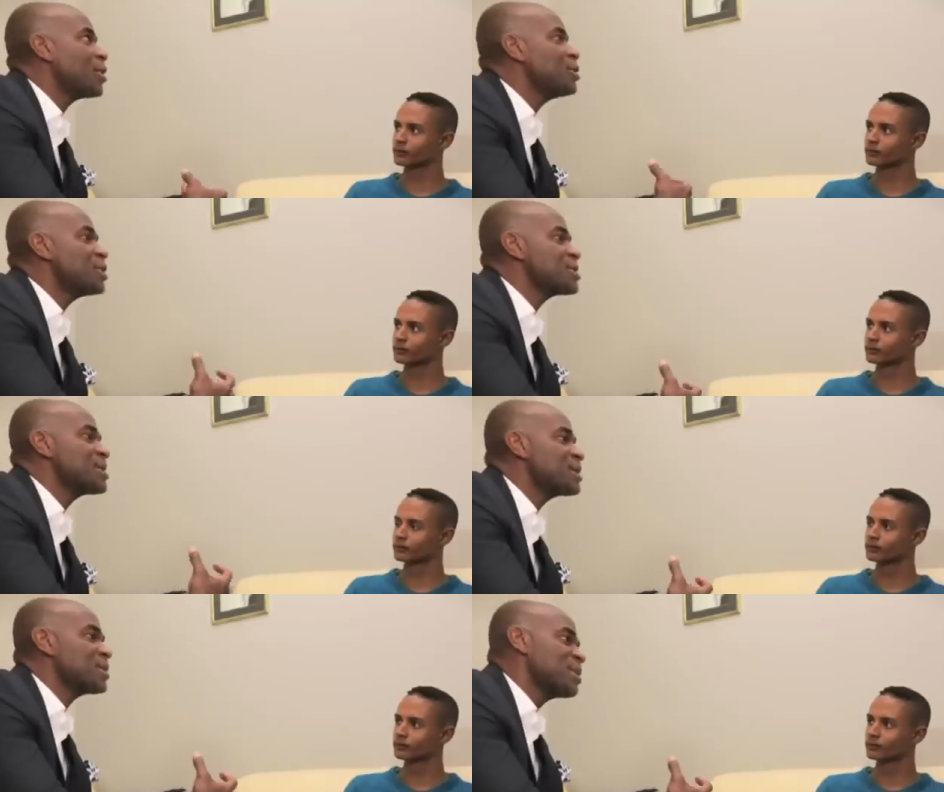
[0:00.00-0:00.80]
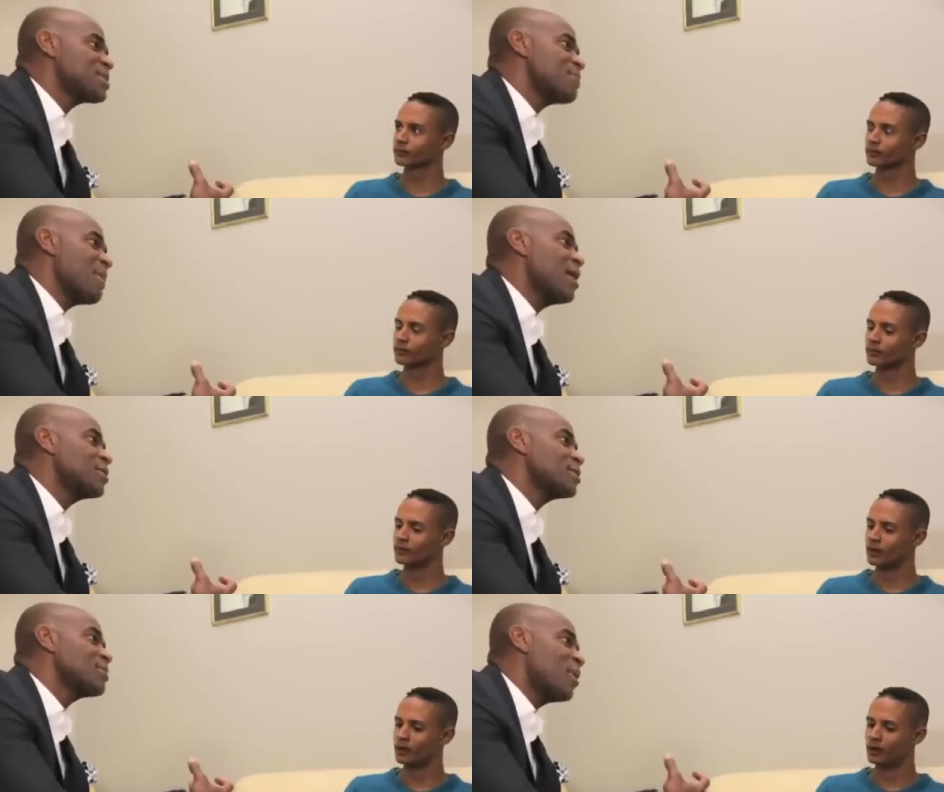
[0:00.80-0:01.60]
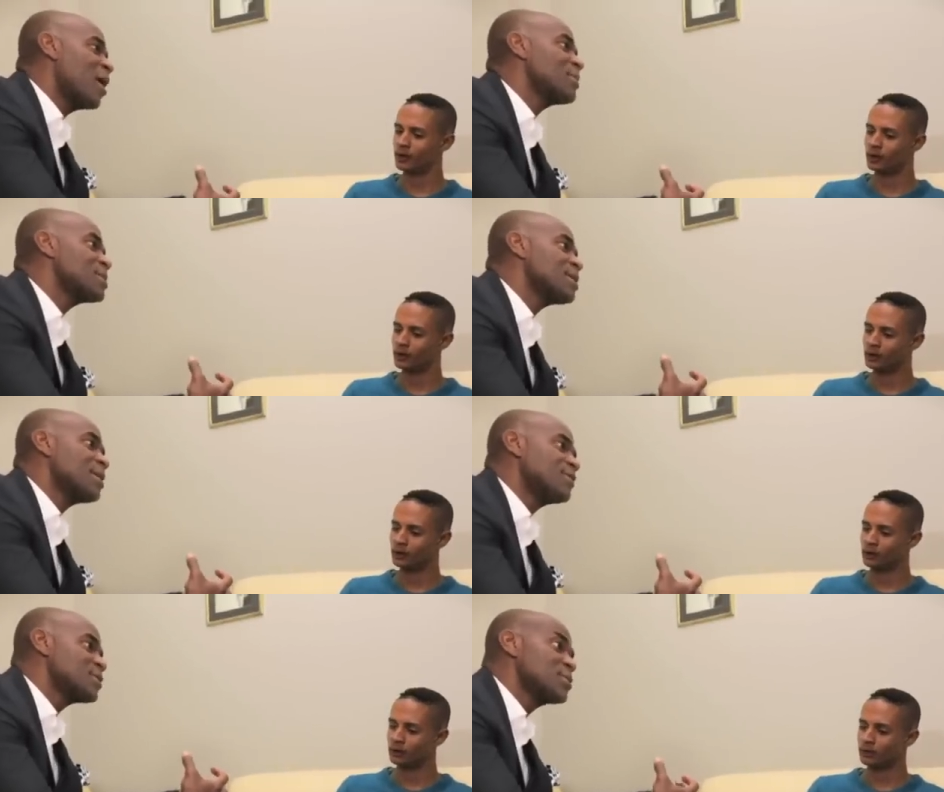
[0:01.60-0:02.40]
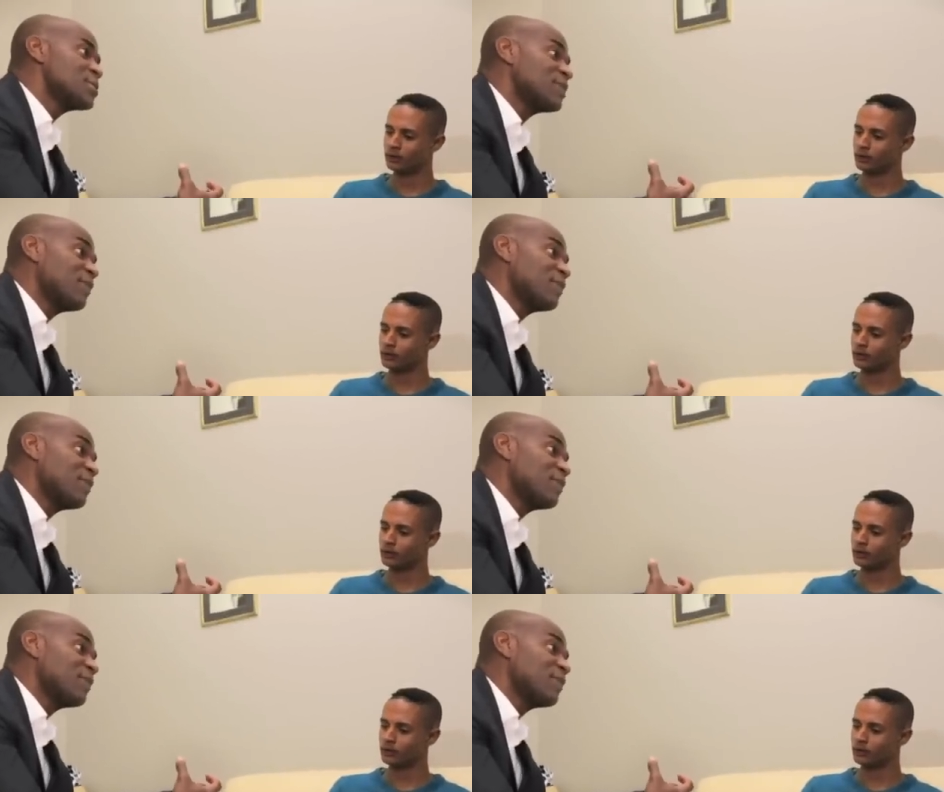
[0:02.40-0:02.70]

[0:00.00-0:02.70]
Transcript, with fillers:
Speaker 1: are your sentiments about the Department of Social